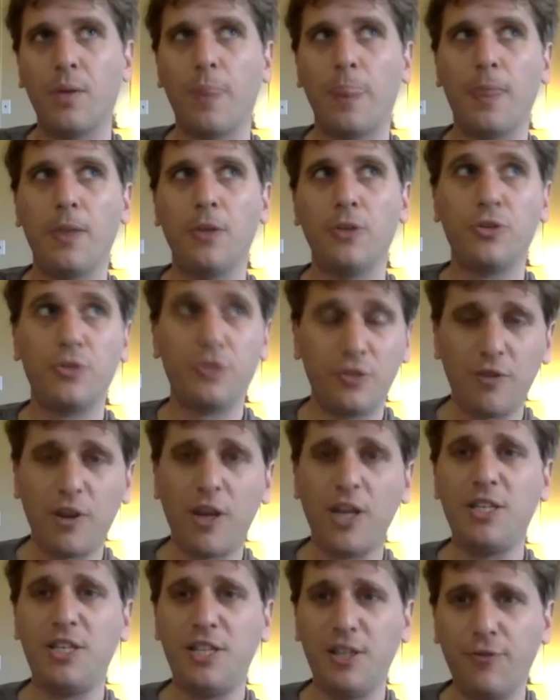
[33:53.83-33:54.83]
So it's a
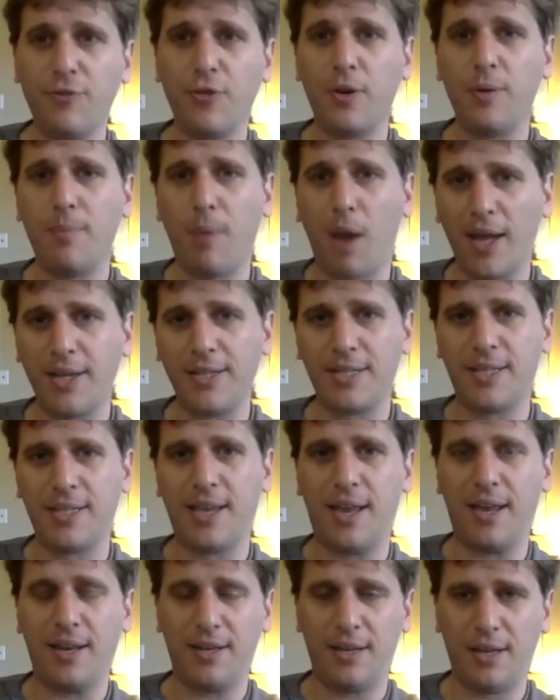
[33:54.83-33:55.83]
very different
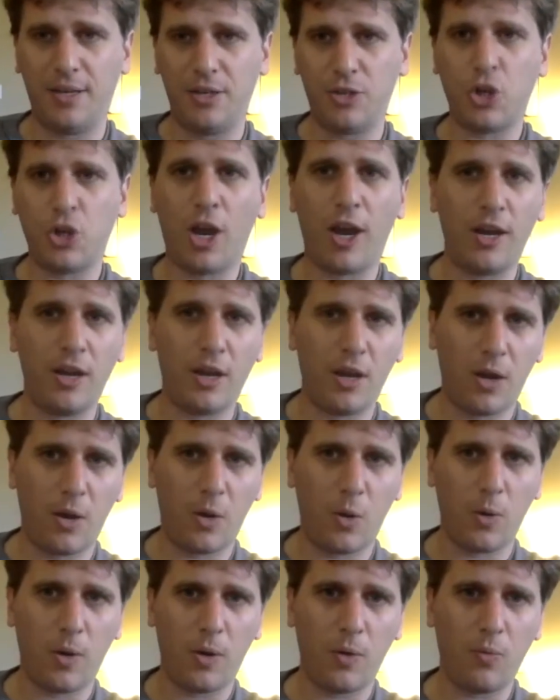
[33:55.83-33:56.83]
mindset in China
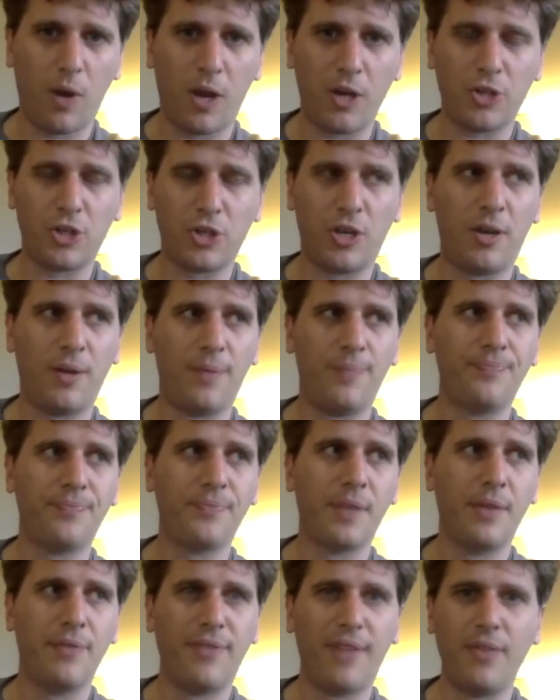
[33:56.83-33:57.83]
or in Russia
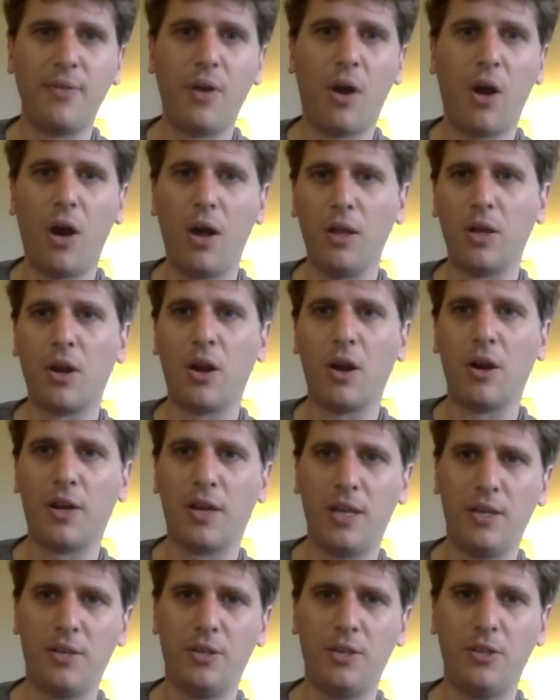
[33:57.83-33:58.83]
than the
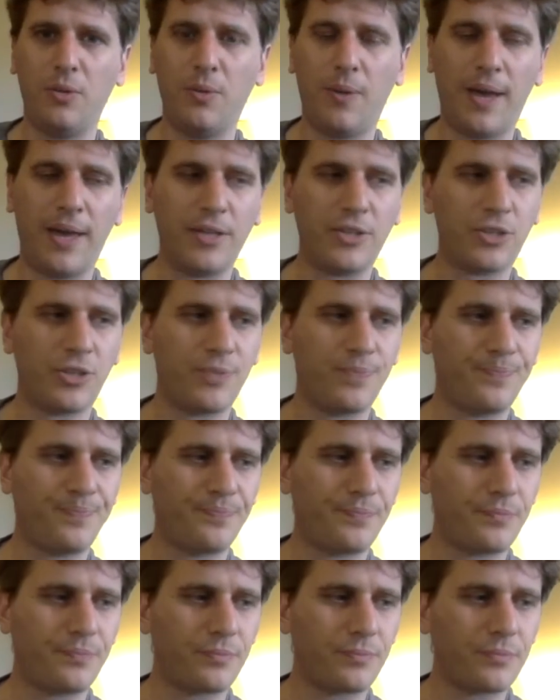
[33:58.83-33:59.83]
oligarchy in the U S.
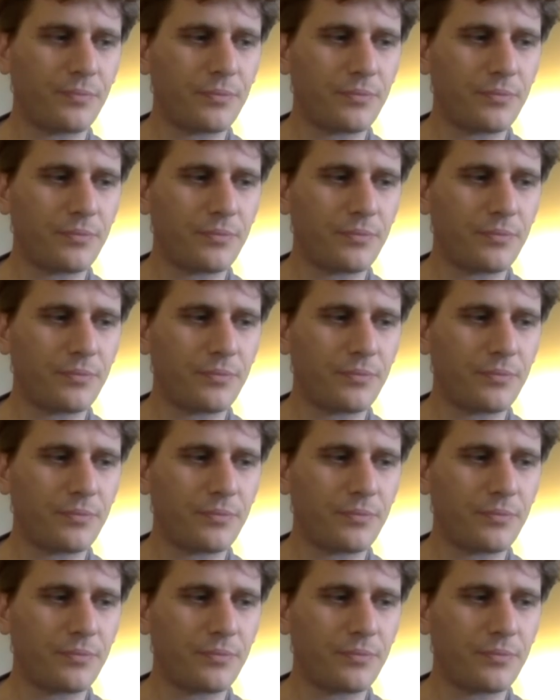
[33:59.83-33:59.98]
Mm.